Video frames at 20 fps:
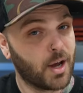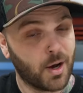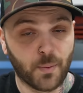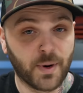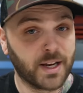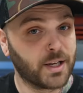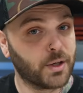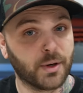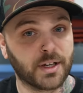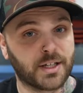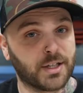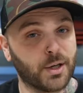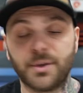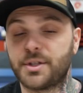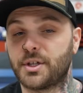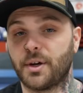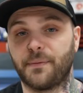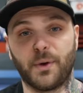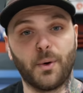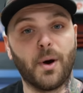We do it too,
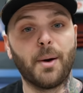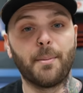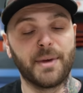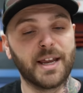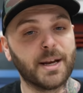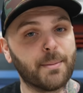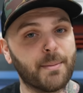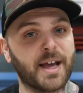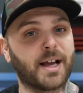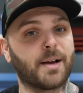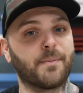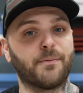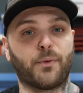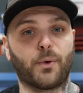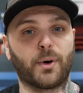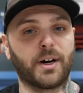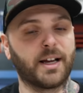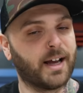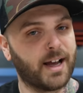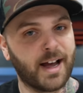so if you want me to make them
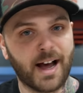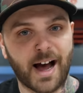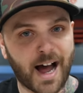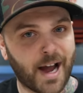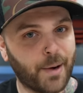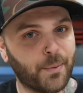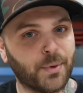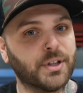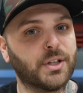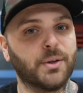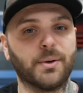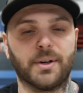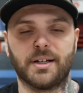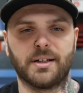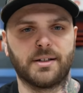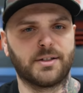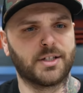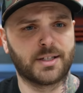for you, I will do it.